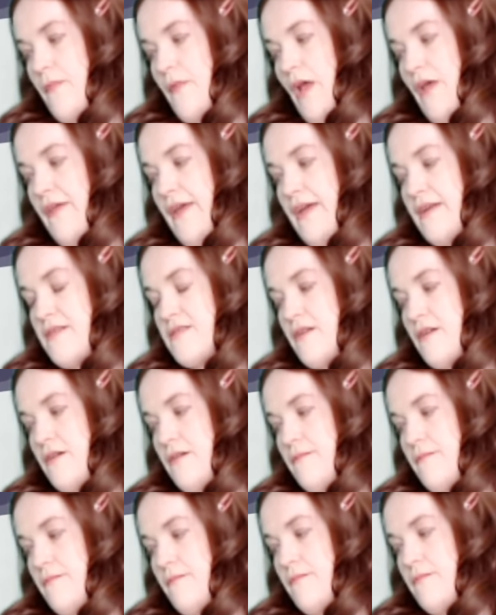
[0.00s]
Alexa,
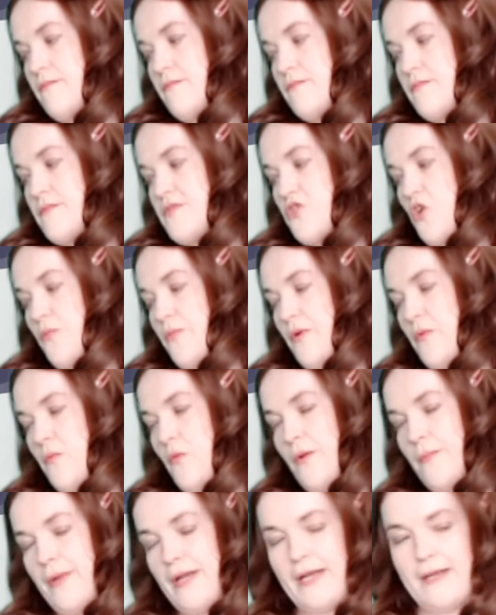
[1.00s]
stop in
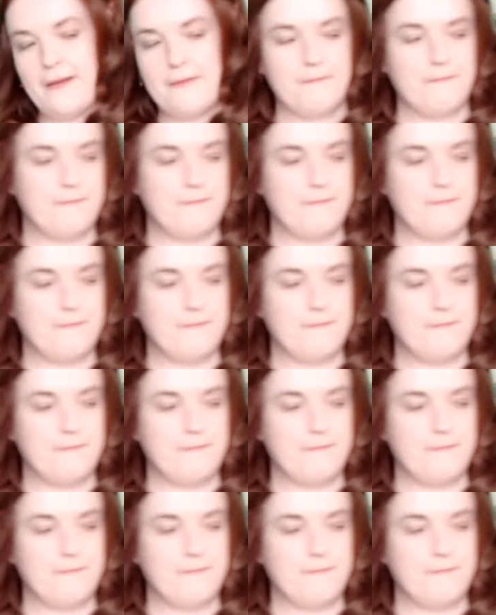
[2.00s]
one minute.